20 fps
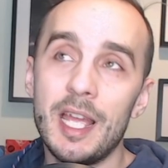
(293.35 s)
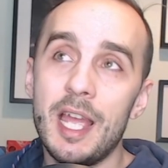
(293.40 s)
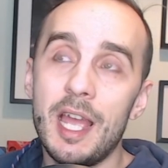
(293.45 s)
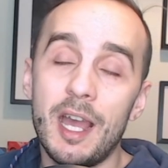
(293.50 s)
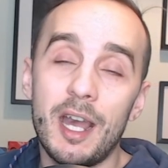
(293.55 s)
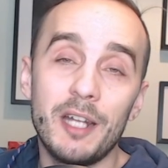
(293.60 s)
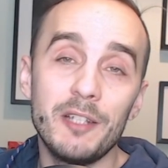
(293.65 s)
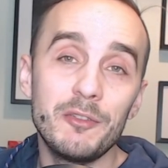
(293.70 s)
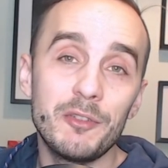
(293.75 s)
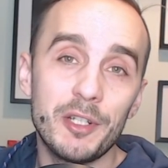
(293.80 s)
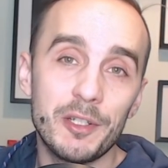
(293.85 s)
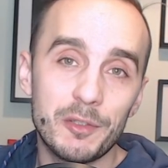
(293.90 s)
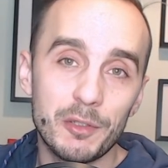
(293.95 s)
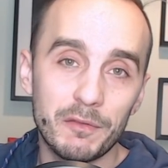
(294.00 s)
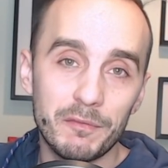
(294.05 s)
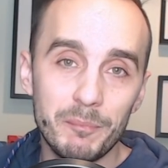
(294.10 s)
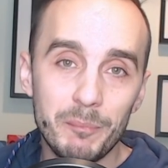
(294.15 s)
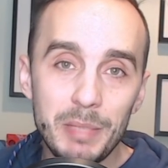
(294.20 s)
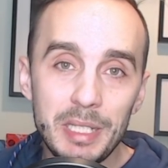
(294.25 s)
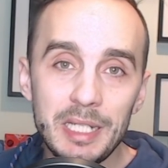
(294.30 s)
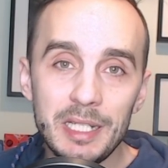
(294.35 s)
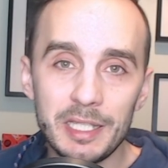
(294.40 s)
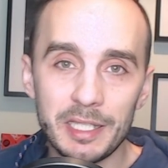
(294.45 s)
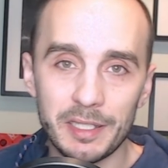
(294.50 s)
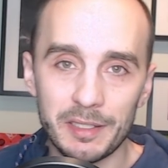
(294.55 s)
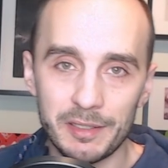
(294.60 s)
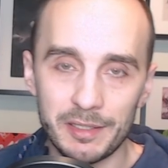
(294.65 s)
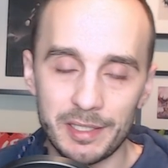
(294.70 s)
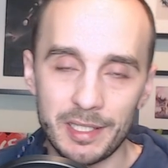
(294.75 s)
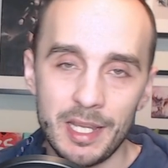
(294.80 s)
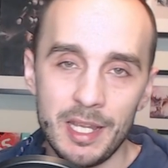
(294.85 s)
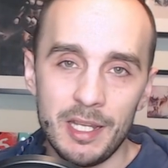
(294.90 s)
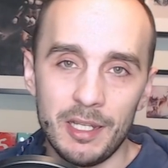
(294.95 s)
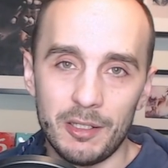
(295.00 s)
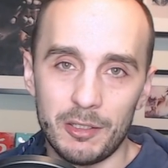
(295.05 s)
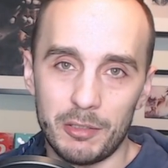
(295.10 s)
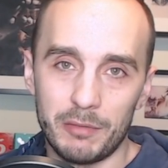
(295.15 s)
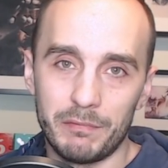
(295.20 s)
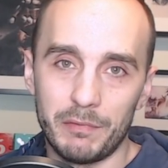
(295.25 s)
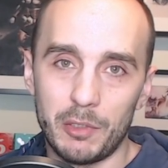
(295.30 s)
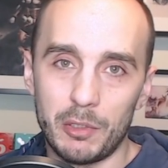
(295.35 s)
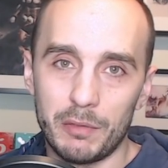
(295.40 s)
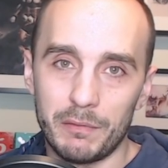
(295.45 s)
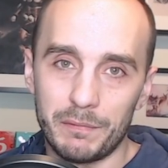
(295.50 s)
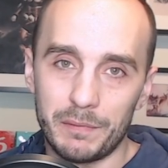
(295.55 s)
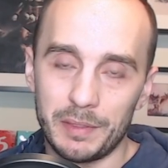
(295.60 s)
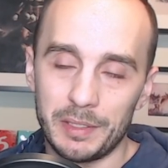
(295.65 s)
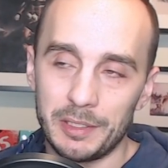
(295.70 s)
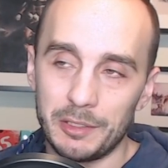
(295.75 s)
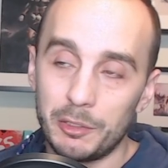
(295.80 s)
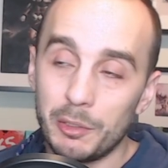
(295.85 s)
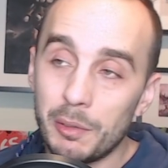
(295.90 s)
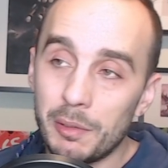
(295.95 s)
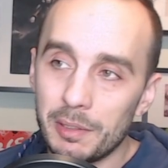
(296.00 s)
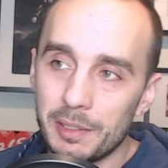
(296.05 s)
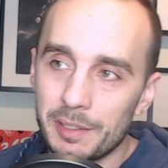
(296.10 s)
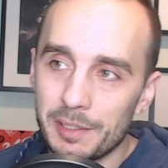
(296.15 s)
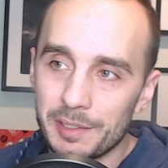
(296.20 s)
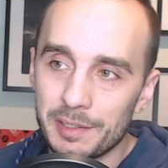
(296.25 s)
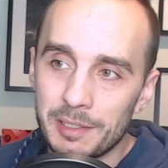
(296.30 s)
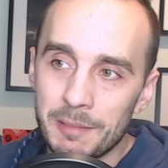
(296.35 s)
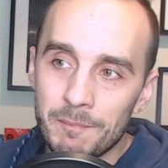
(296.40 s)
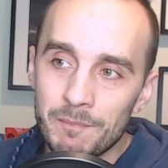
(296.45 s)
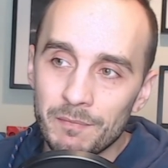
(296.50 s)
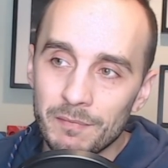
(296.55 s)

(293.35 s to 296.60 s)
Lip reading: hundreds of millions of dollars,